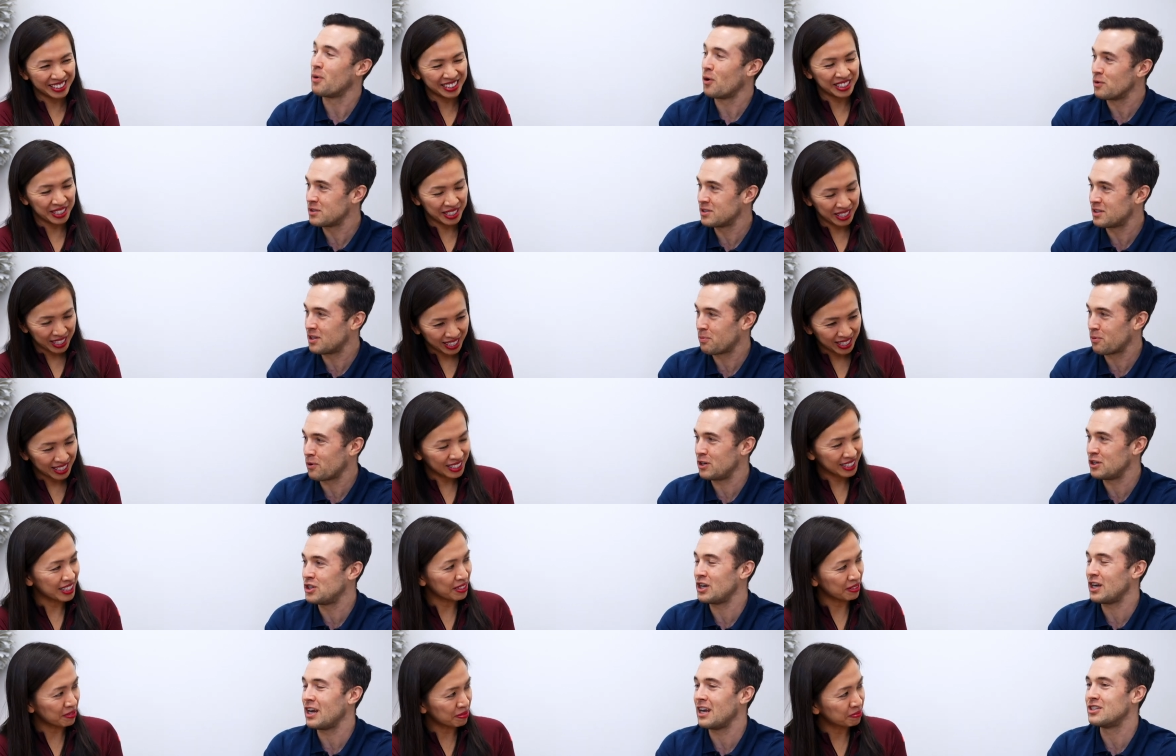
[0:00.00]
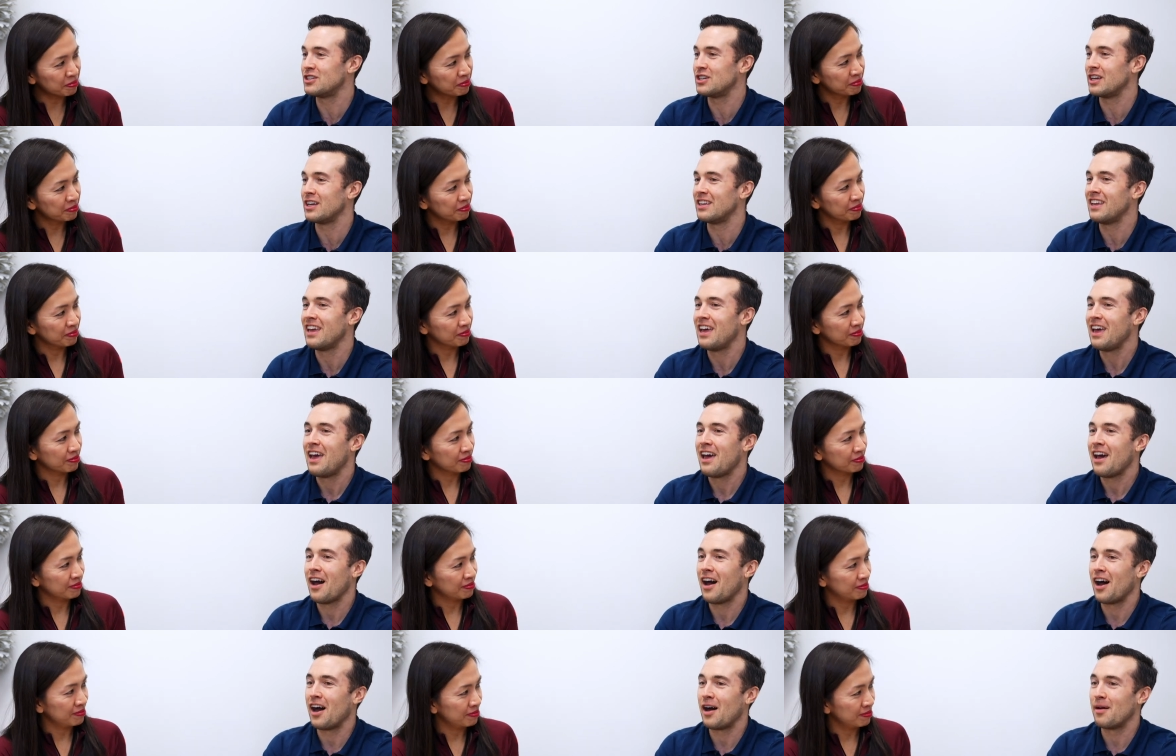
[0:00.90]
Speaker 1: bonus depreciation. Yep.
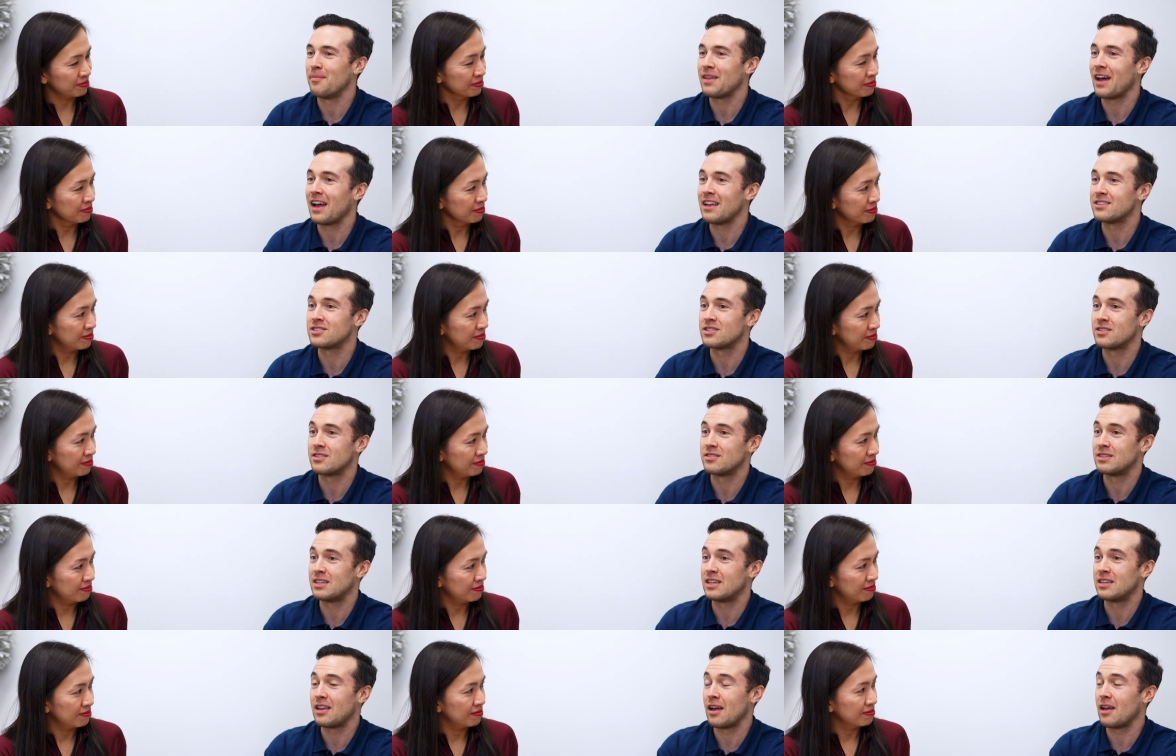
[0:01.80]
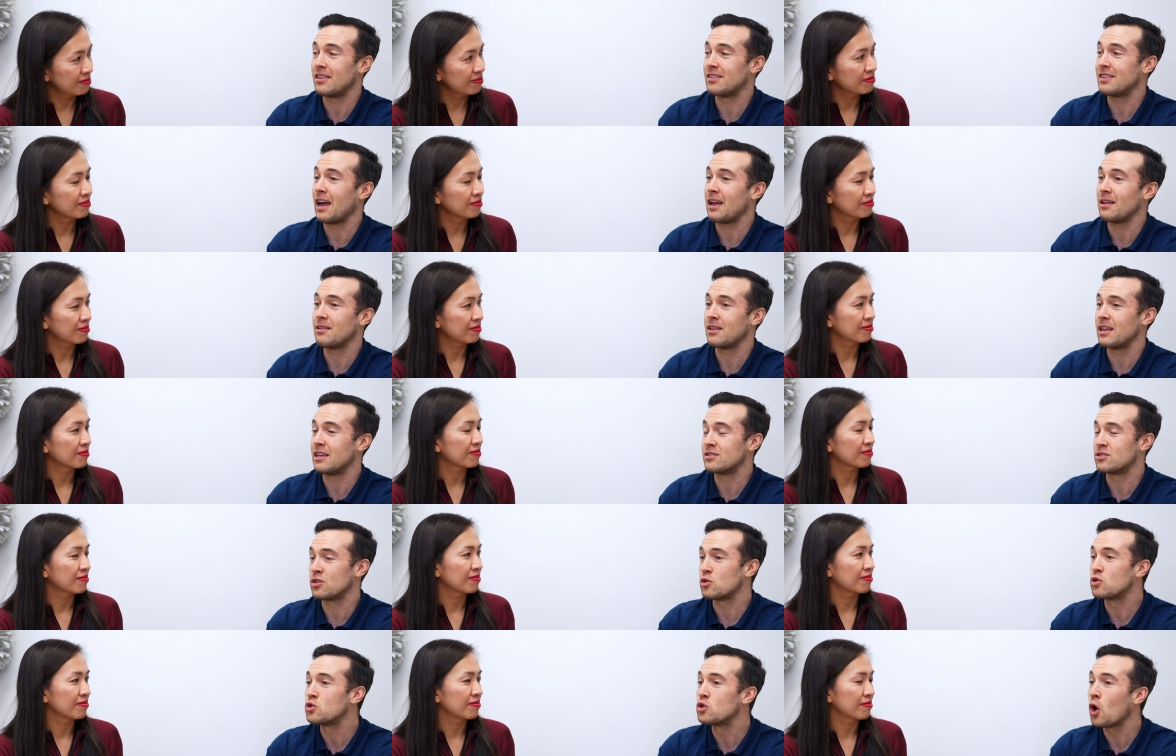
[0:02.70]
Um, that's, that is
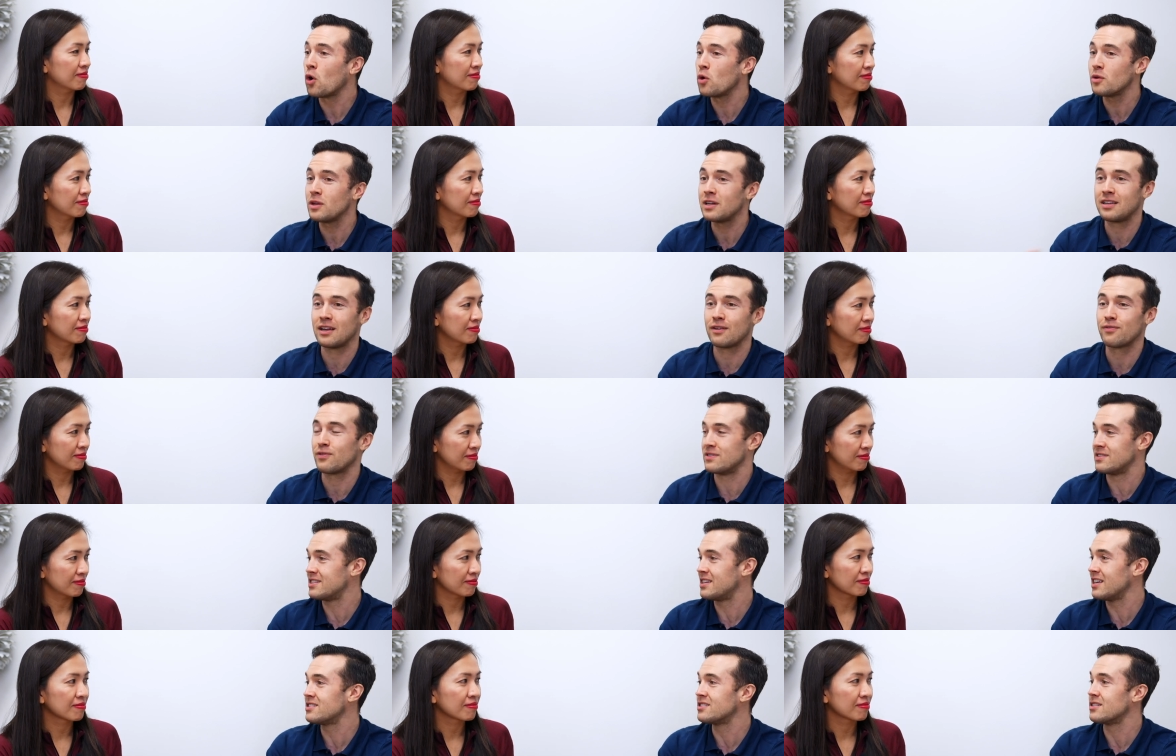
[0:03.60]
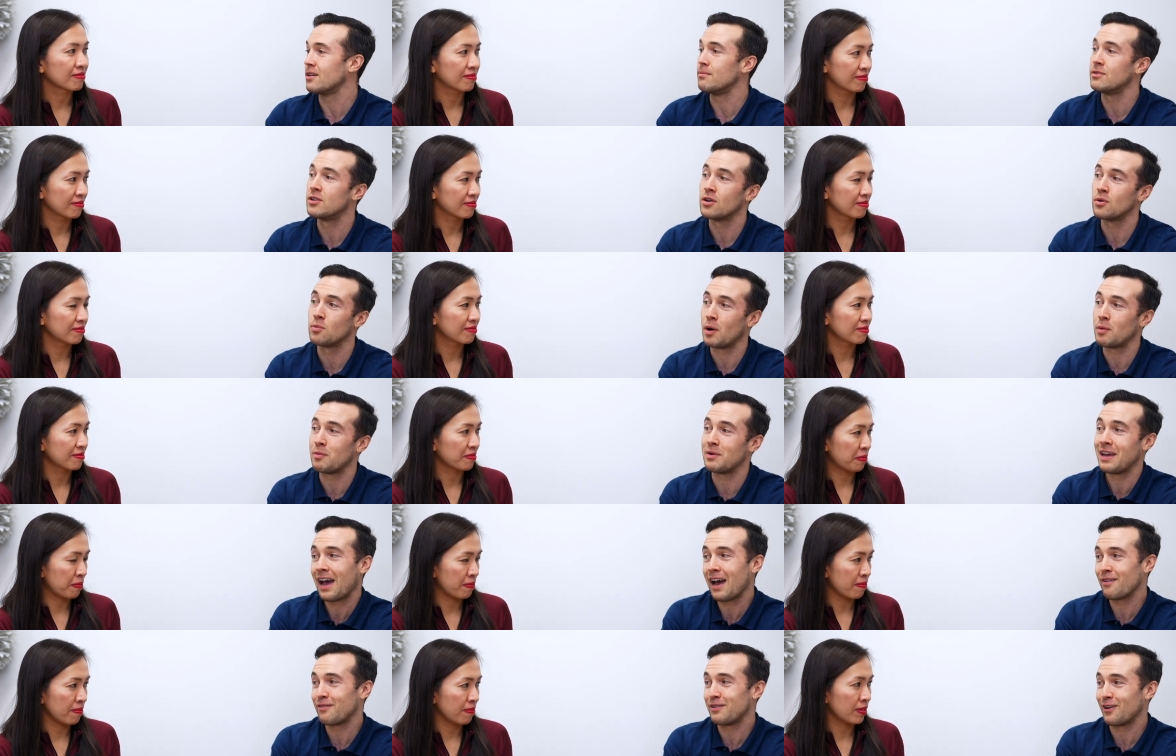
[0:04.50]
a totally different system to what we
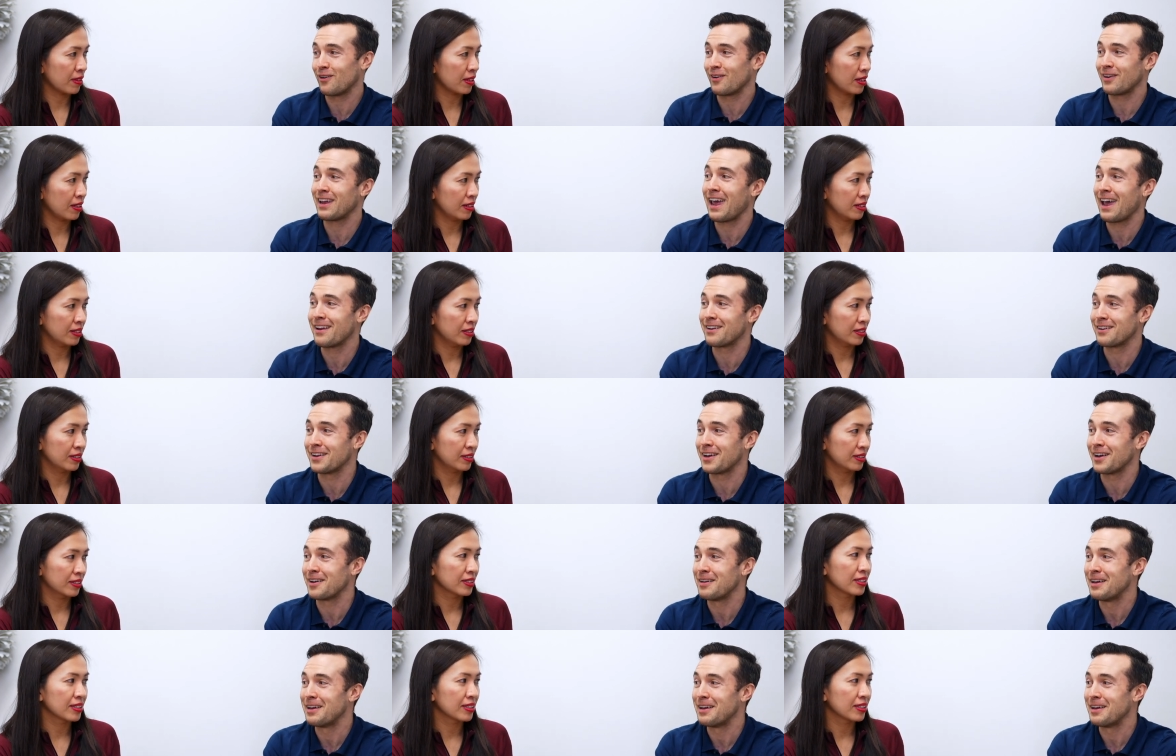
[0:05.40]
have here in Canada.